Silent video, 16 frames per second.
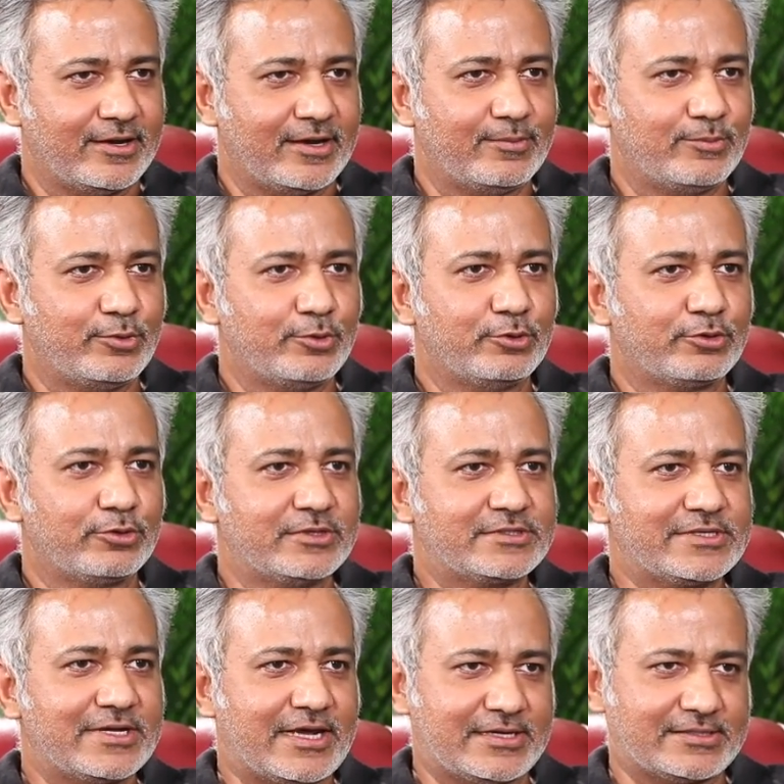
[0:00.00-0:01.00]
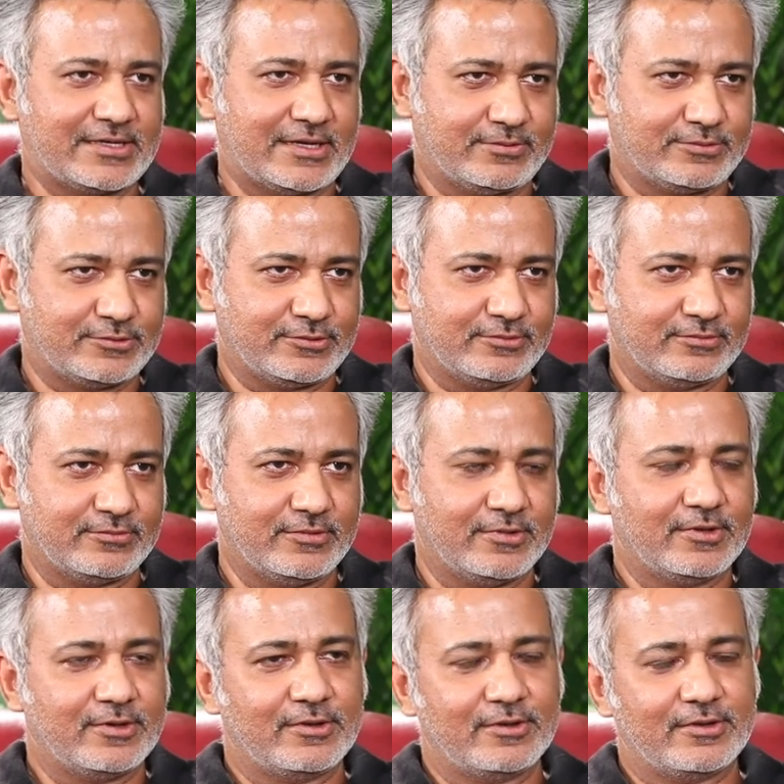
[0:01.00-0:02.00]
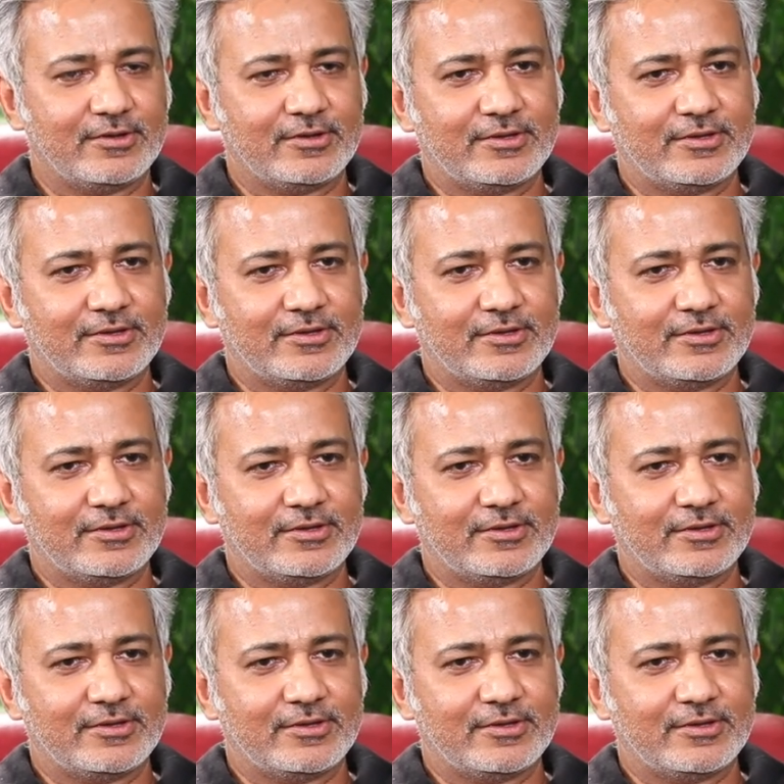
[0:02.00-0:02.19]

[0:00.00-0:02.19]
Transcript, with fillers: and Pluto is a Lhasa Apso. Okay.